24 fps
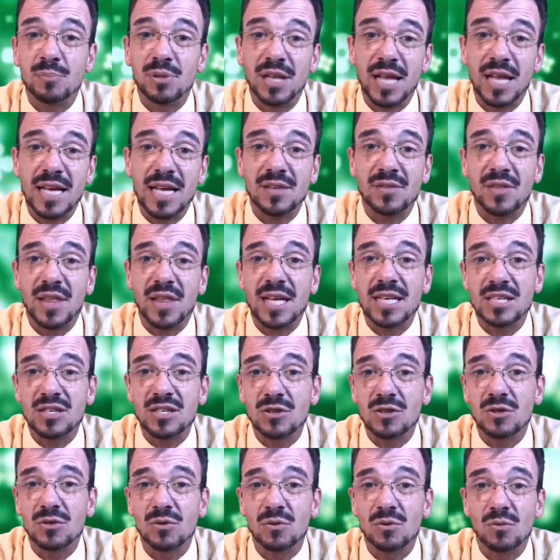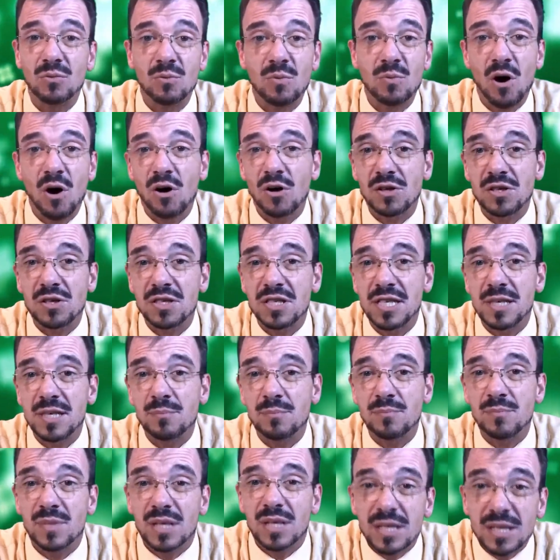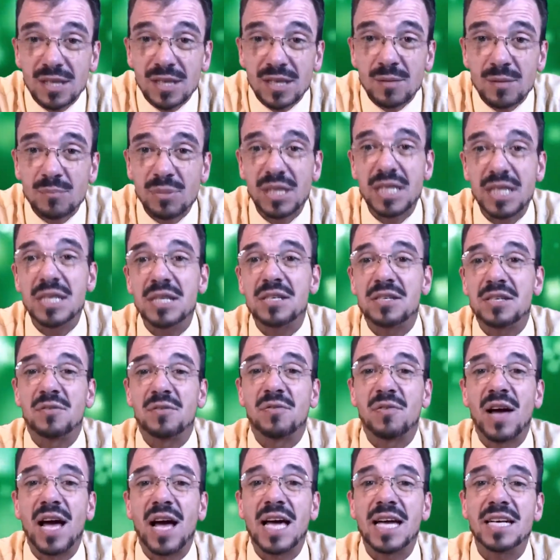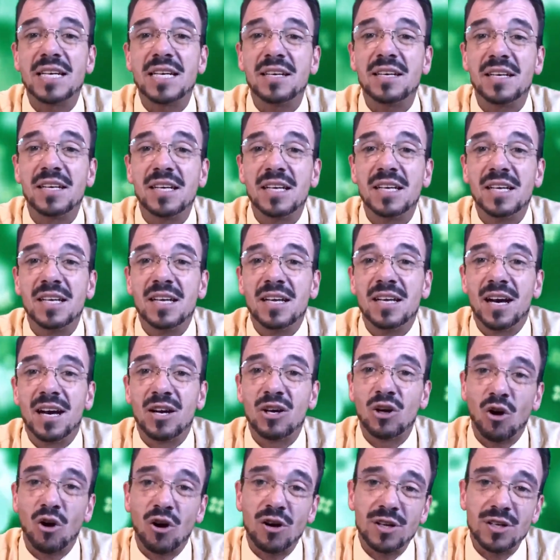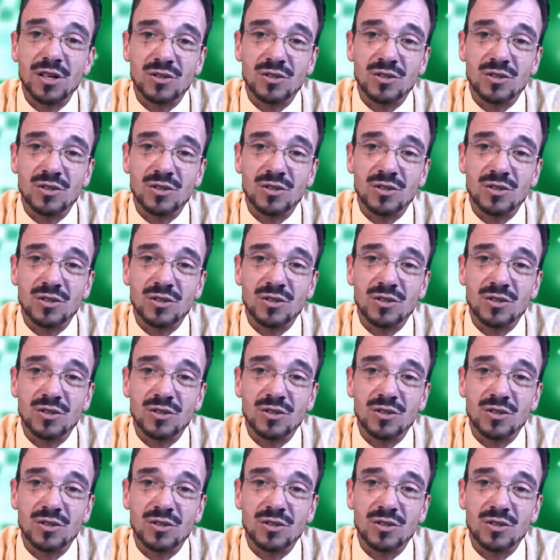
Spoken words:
plant that you all seem pleased to find. According